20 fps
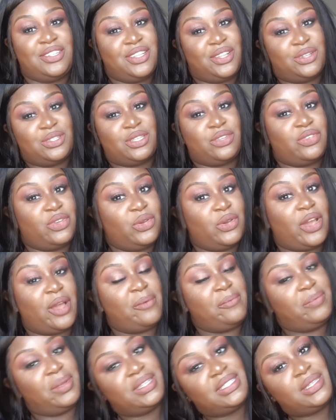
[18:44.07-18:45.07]
to those of you who
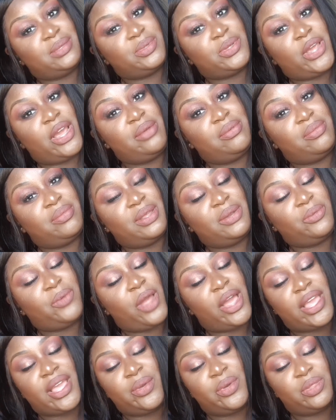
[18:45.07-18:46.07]
have been subscribed and been
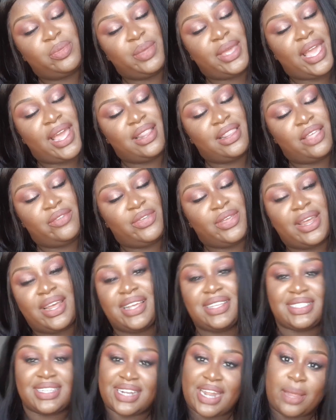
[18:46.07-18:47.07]
rocking with me. I love you
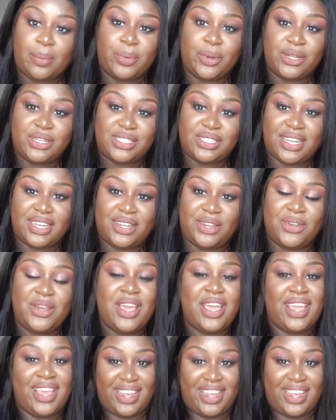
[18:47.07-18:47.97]
guys and I appreciate you.